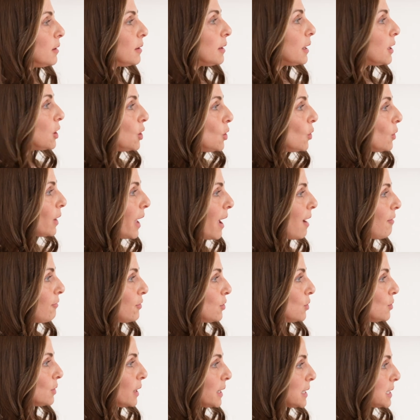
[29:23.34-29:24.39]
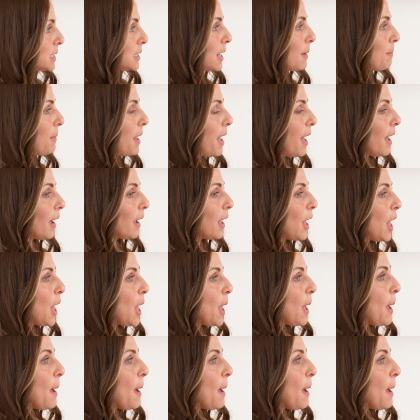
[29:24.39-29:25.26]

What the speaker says: Like, you don't have to, like, step back.